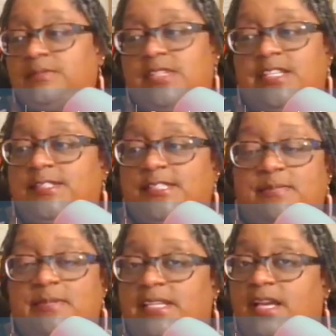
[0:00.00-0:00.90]
That's just
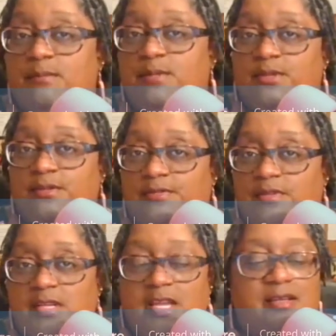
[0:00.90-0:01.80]
me. I'm beautiful.
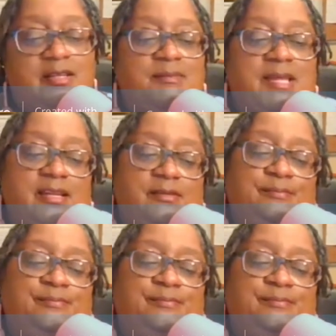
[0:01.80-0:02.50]
I'm like,